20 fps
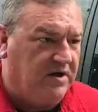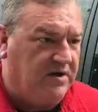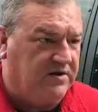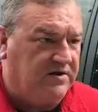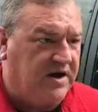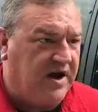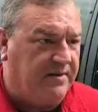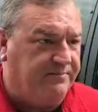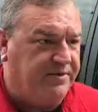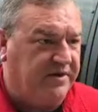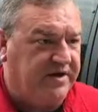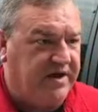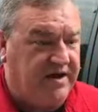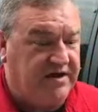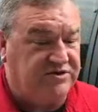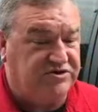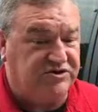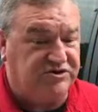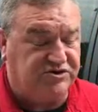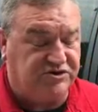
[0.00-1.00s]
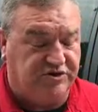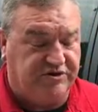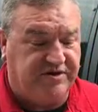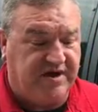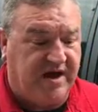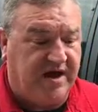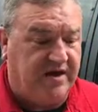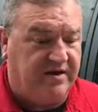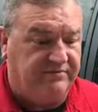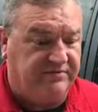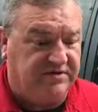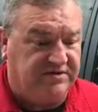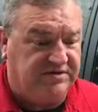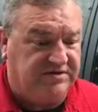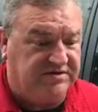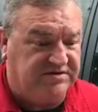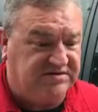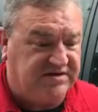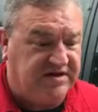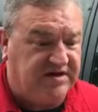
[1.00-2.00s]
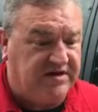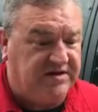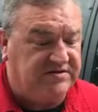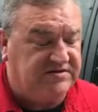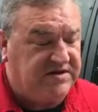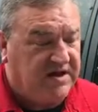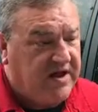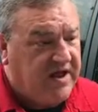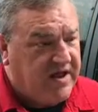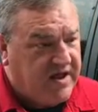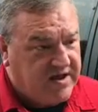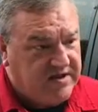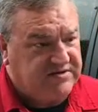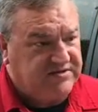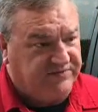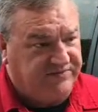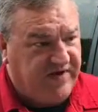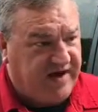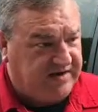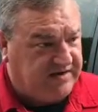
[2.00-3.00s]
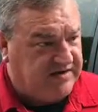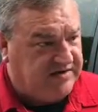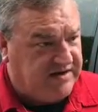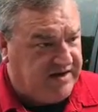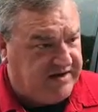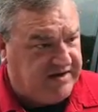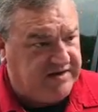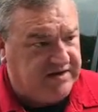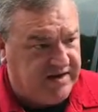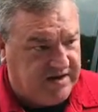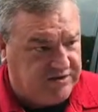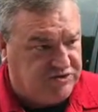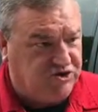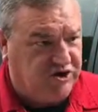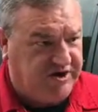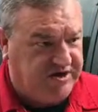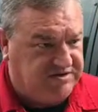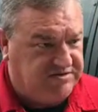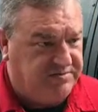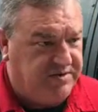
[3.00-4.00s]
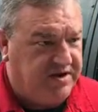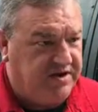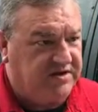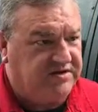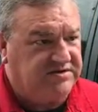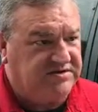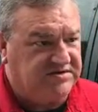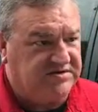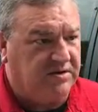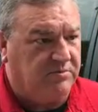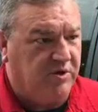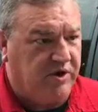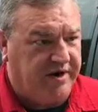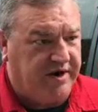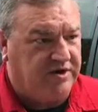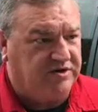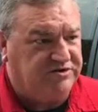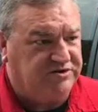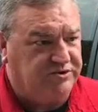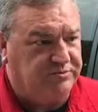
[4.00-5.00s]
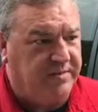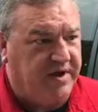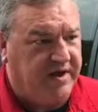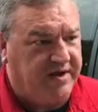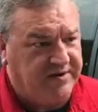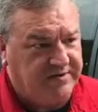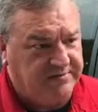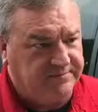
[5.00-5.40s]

complications or die of the disease. It's the fact that they can then transmit it to someone else who may.